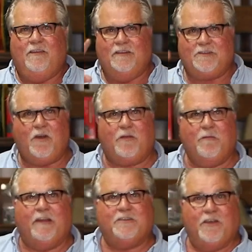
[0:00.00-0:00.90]
Let's talk
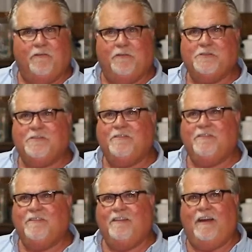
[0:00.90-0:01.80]
about shovels.
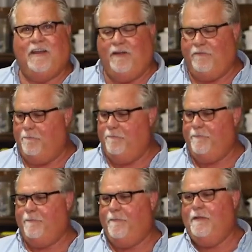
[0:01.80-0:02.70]
I love them,
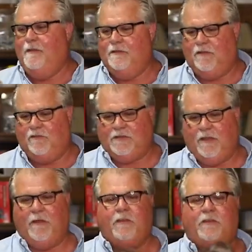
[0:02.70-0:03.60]
as long as
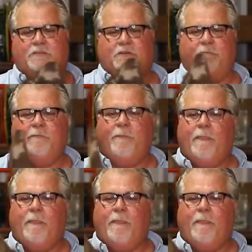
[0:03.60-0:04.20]
I'm not using them.